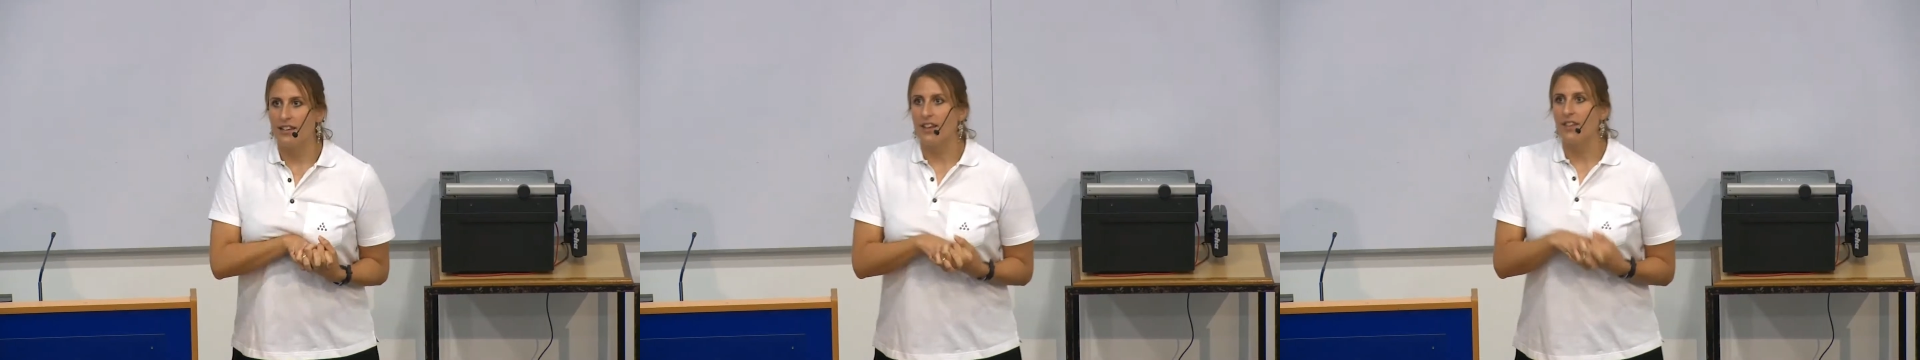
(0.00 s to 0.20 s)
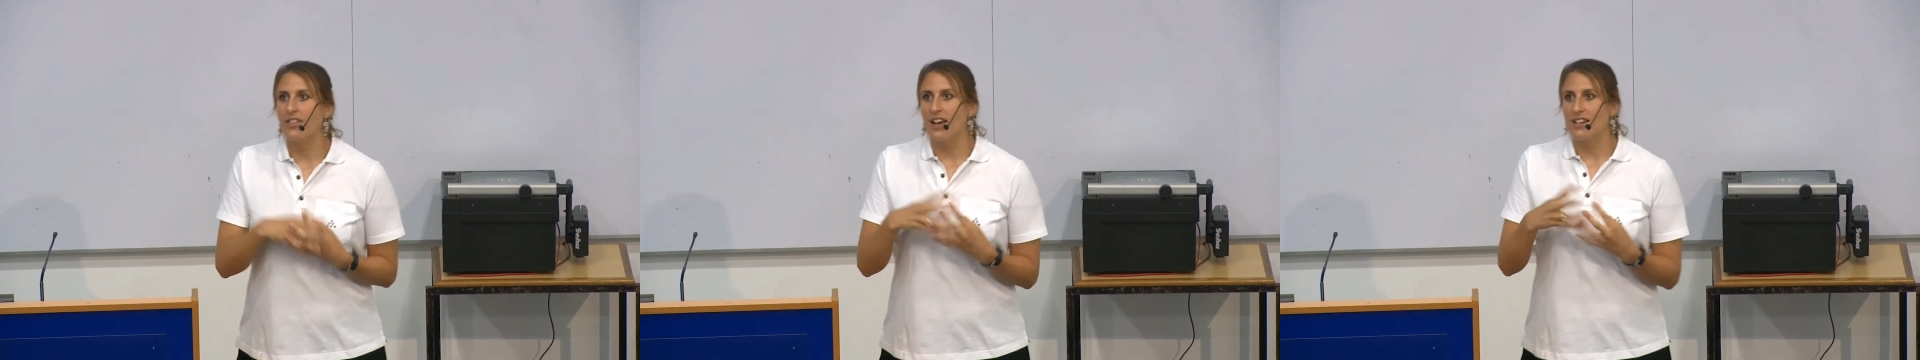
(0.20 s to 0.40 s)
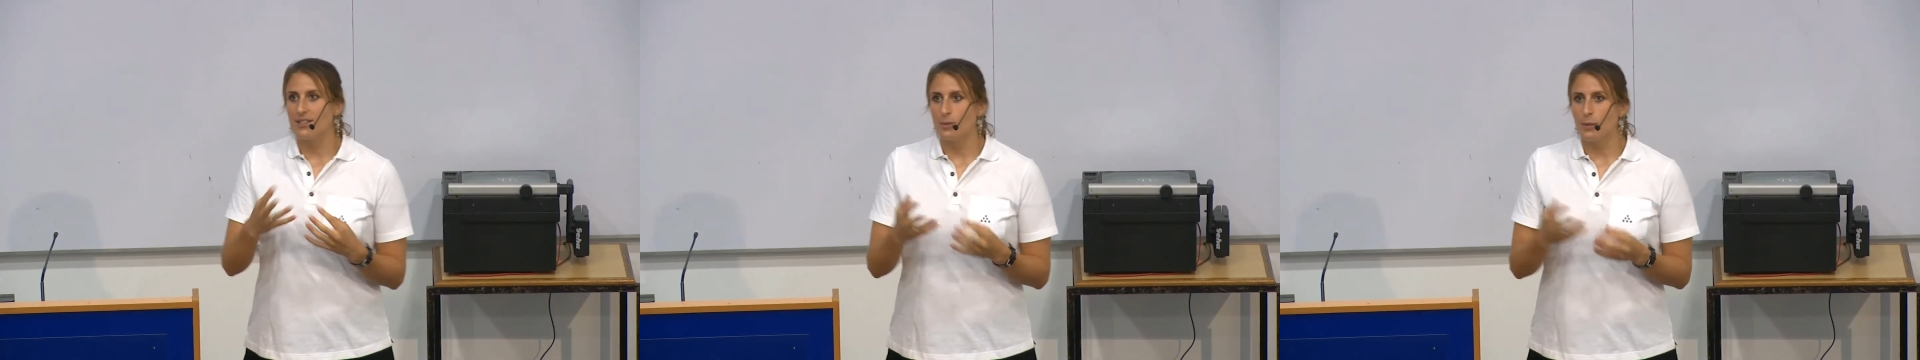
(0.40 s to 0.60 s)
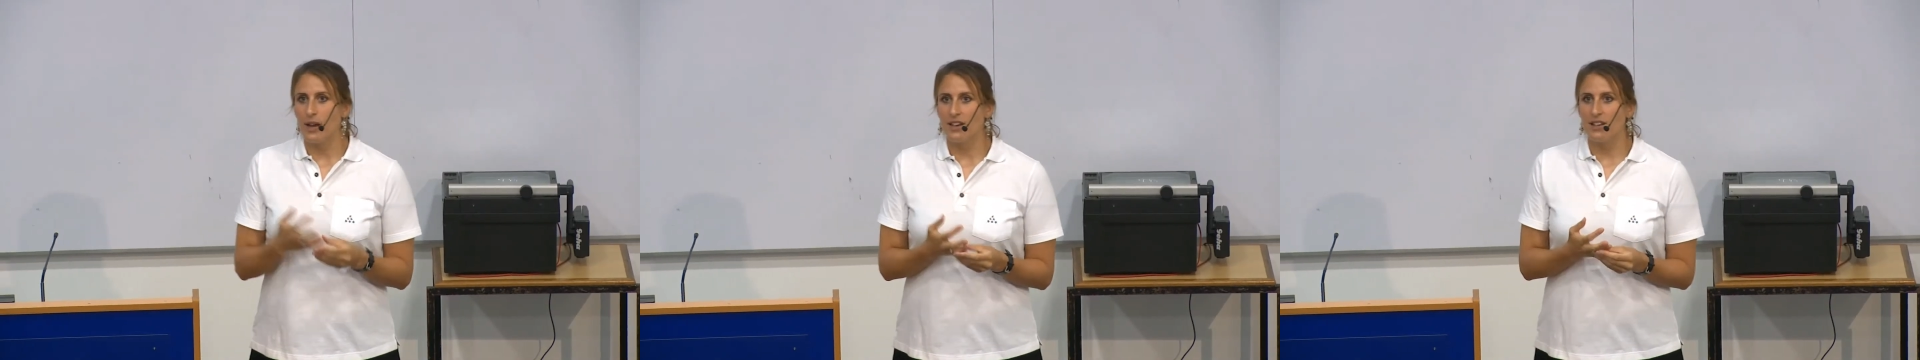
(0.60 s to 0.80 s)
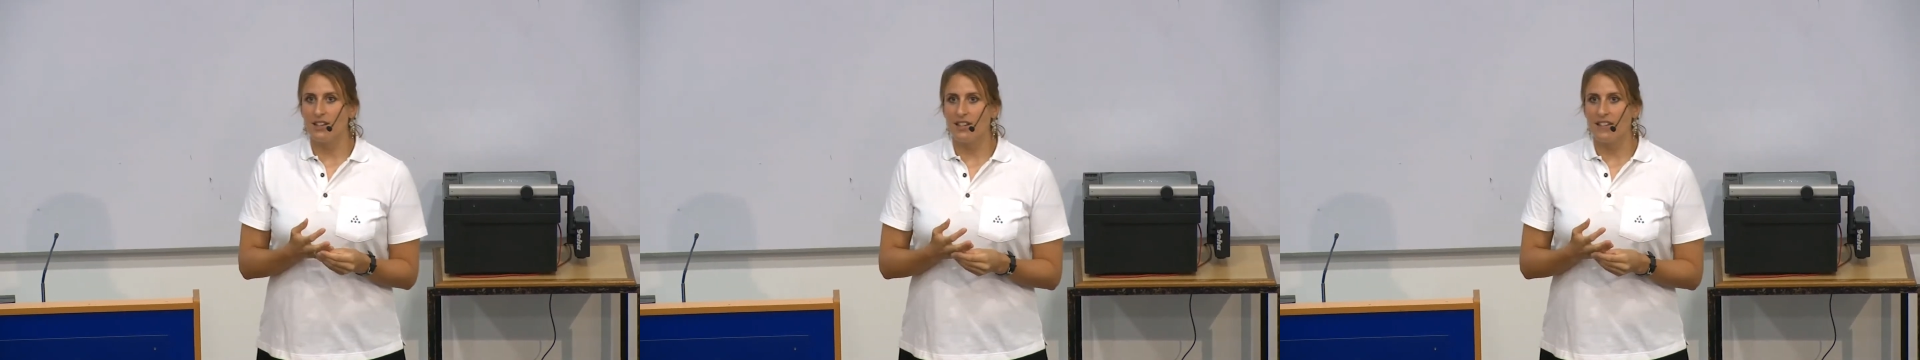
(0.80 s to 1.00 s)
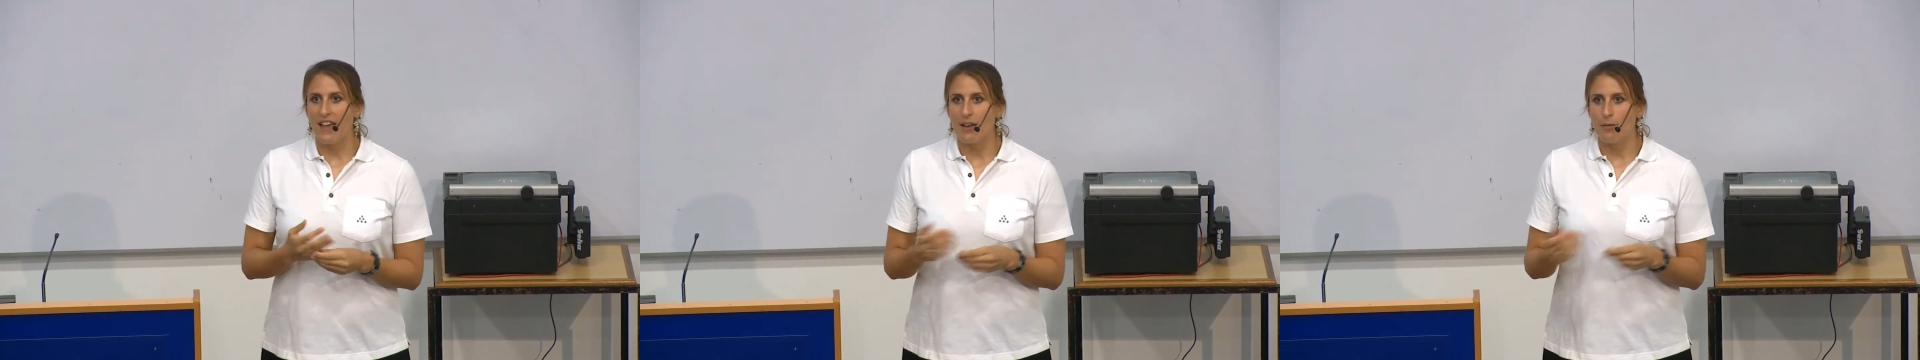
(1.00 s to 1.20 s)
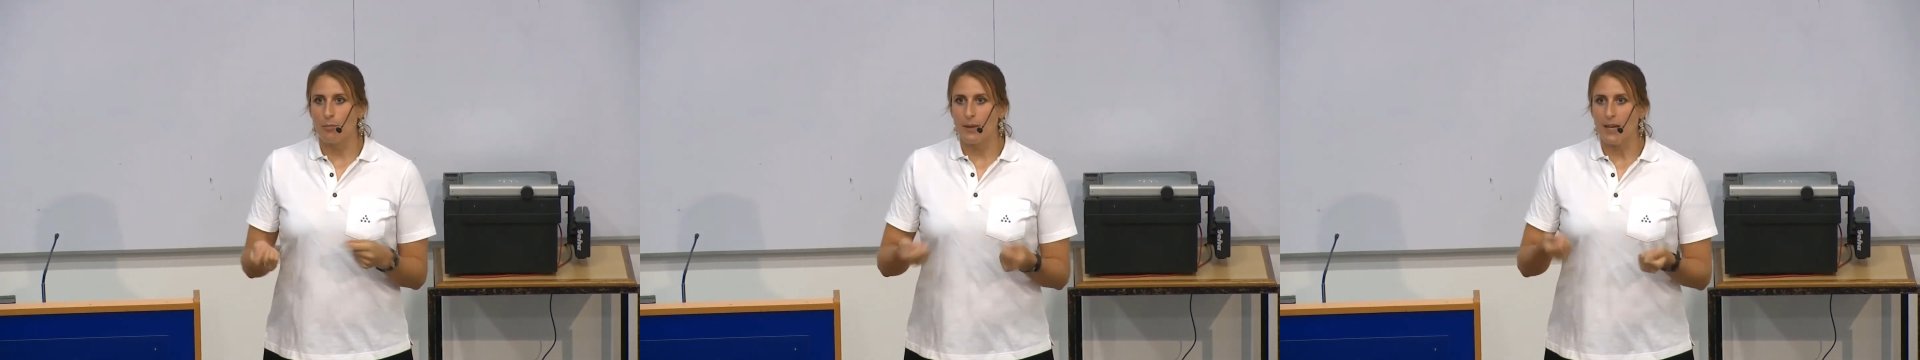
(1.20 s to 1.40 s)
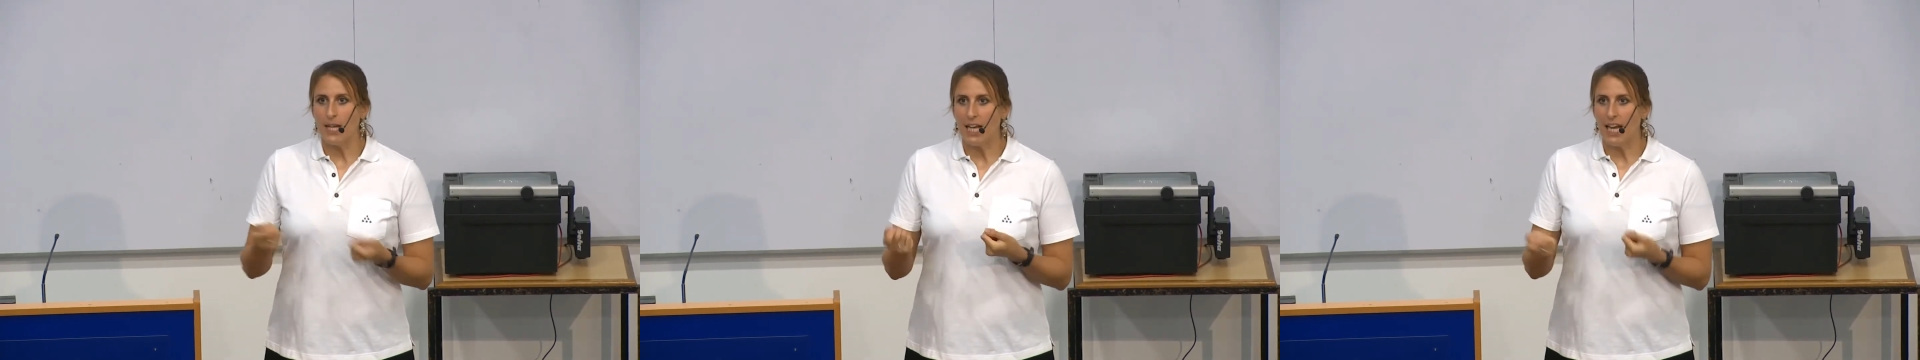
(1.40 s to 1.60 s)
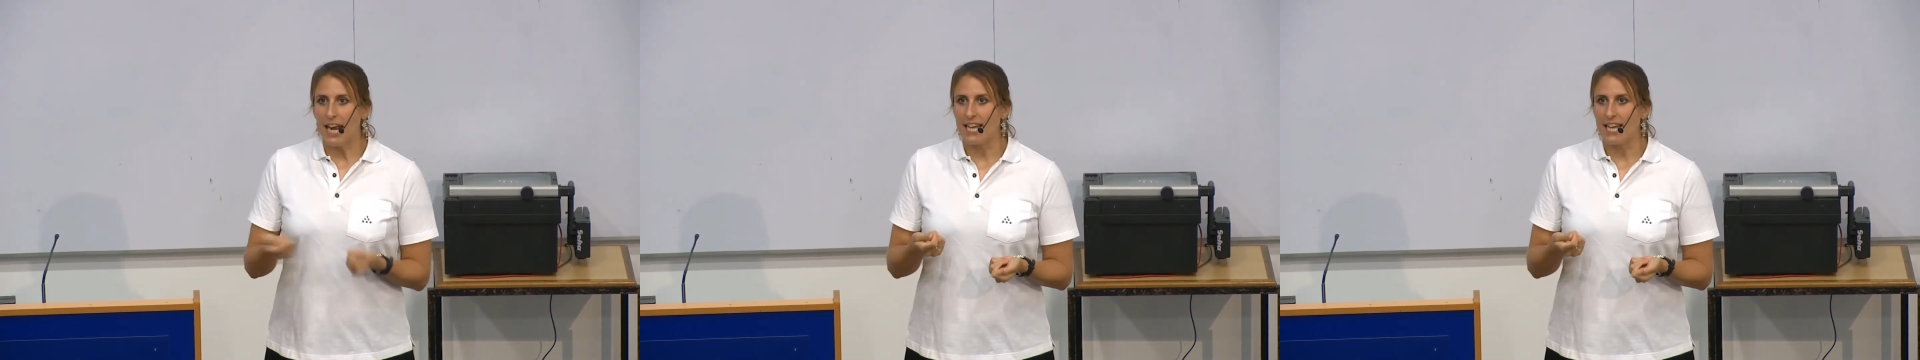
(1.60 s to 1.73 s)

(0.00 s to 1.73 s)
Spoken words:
yeah, that's when it'll then be